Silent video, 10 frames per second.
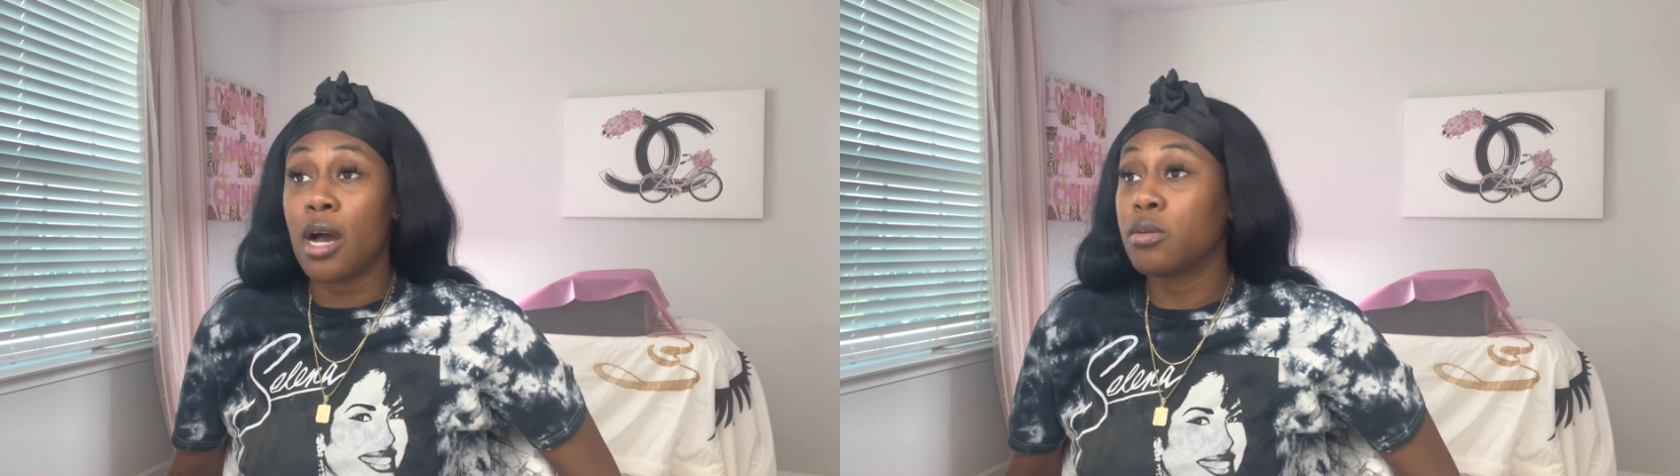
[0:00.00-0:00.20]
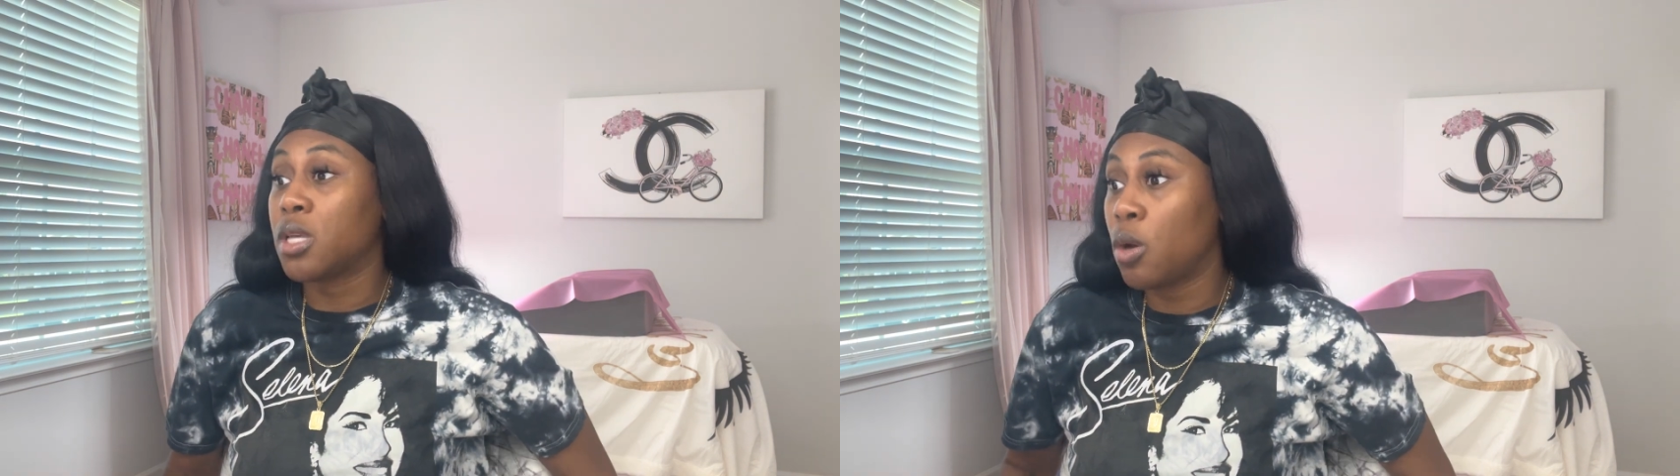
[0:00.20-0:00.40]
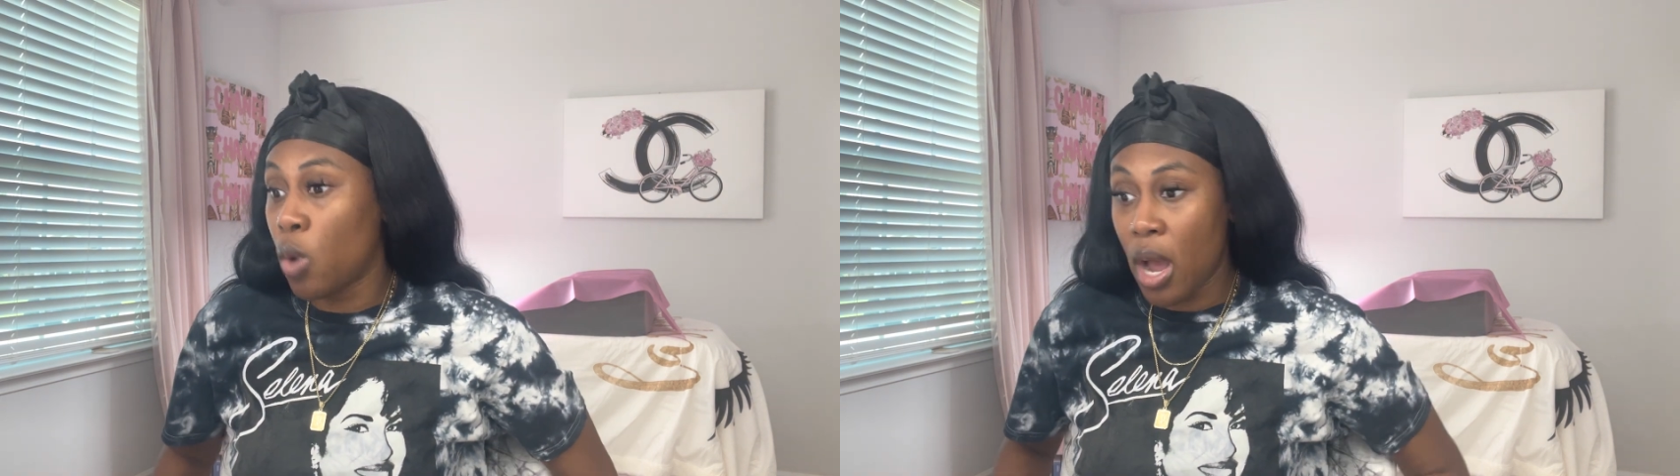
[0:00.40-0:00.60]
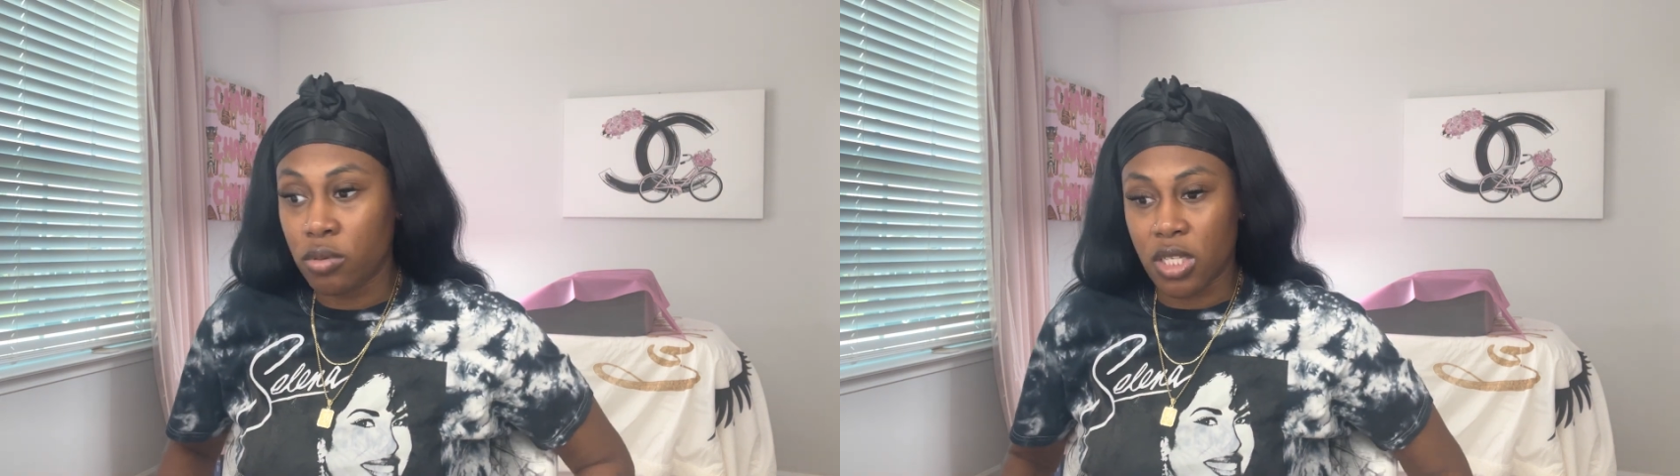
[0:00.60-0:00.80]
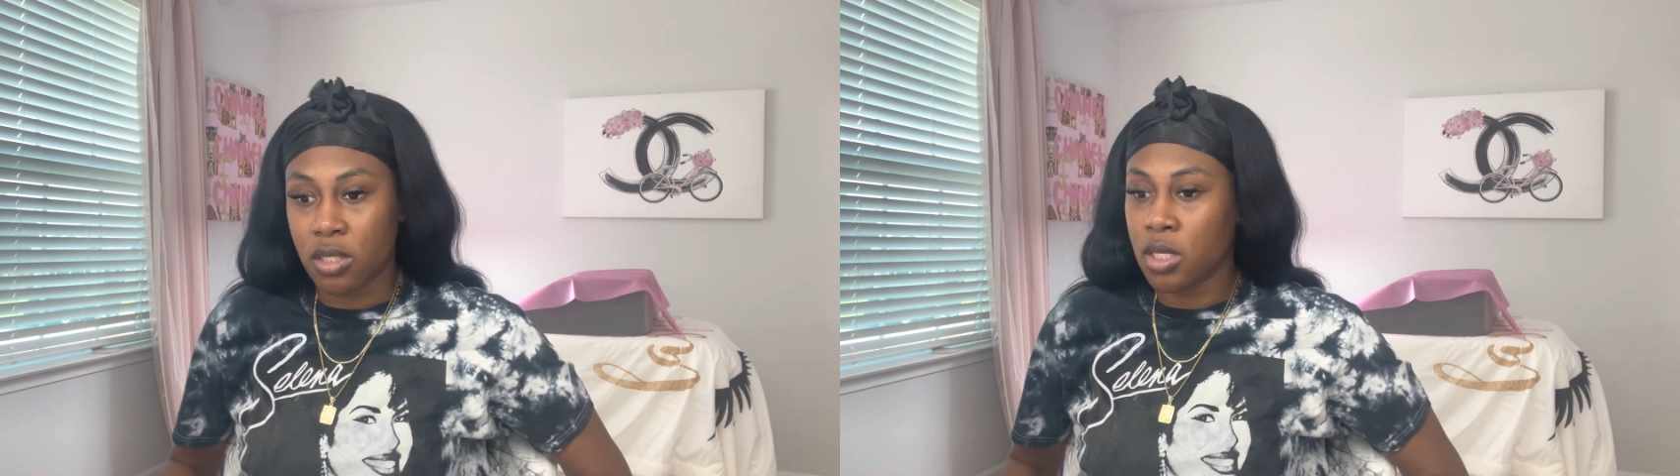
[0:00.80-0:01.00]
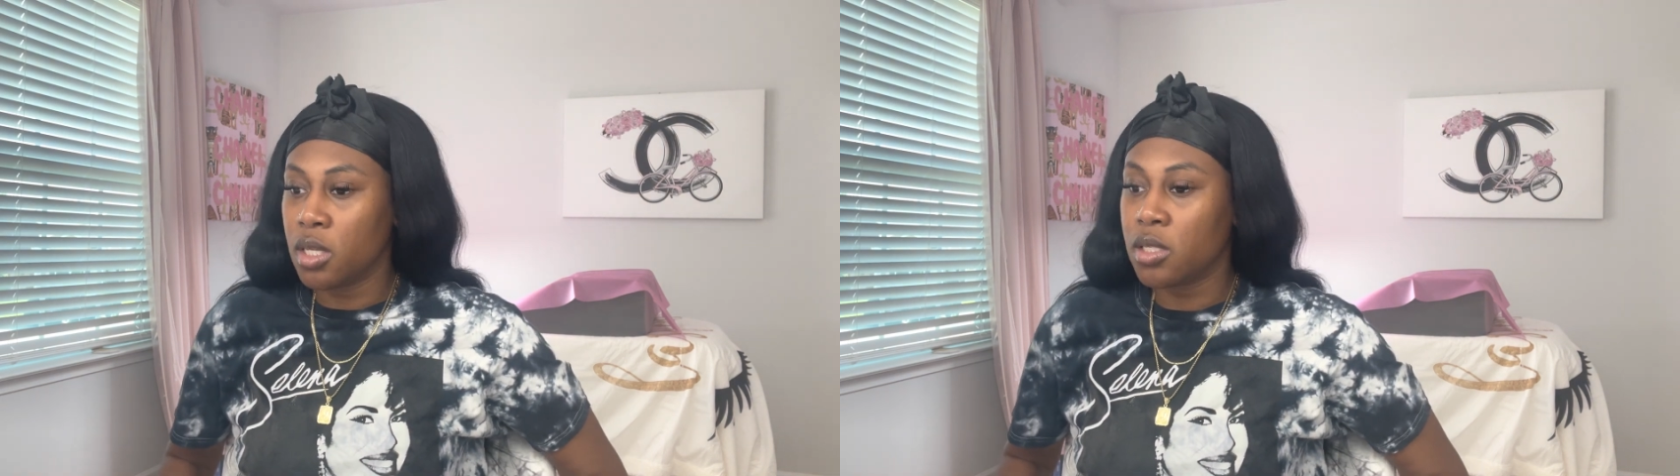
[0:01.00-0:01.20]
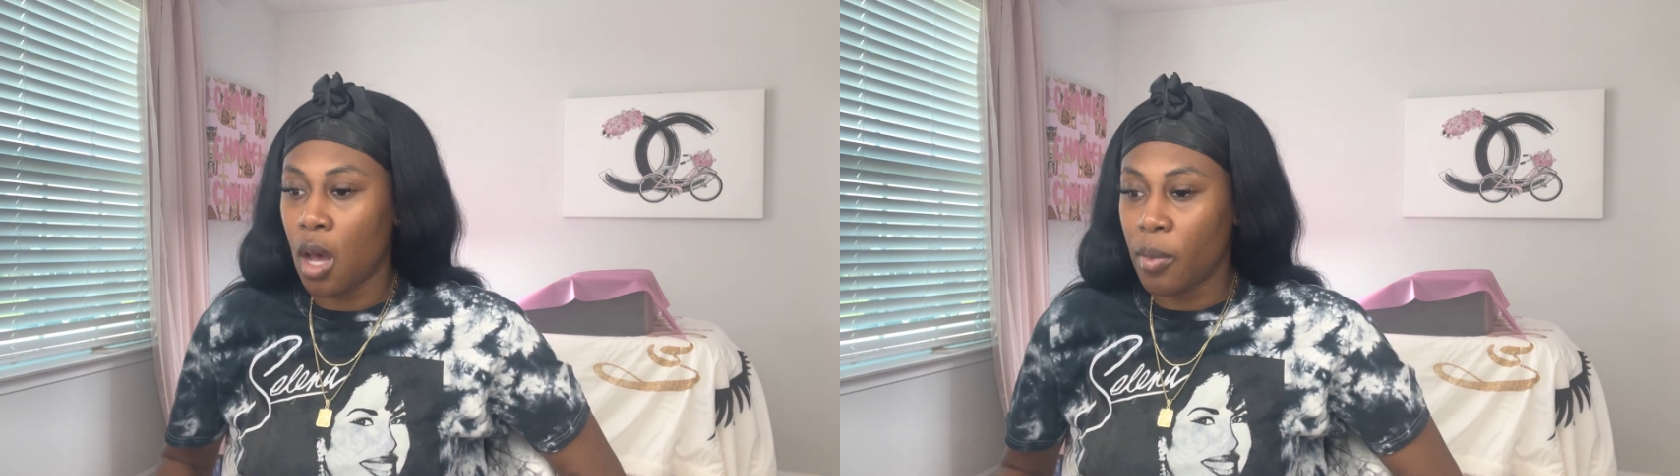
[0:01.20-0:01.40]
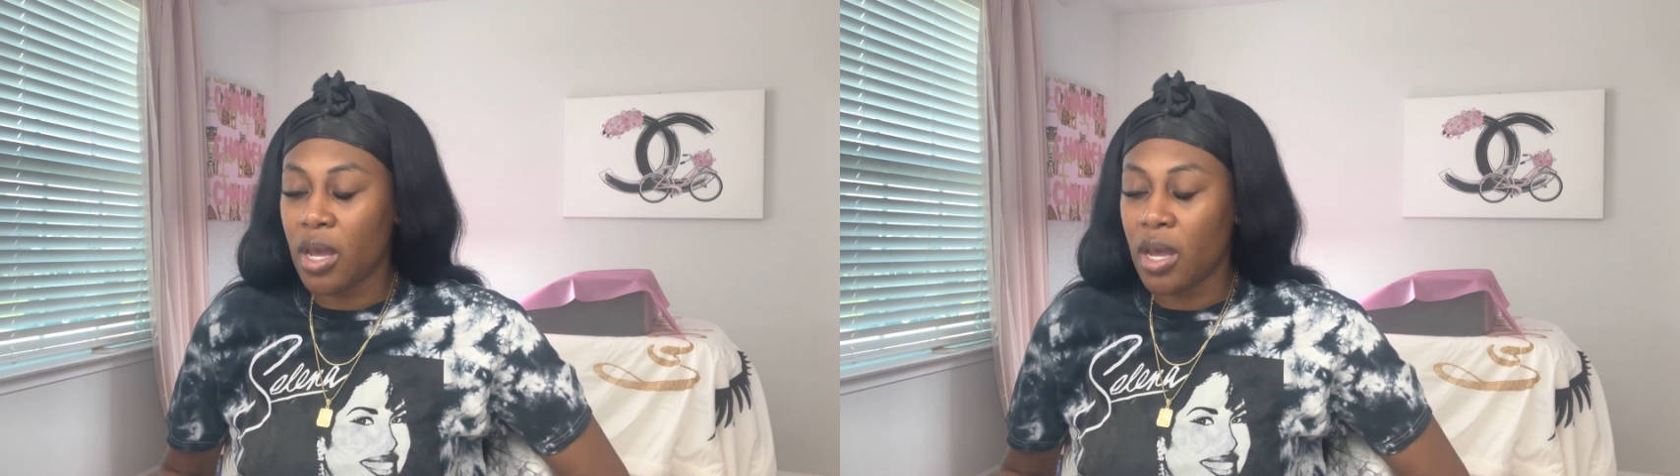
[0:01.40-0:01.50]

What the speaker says: I was like, wow, didn't see this coming.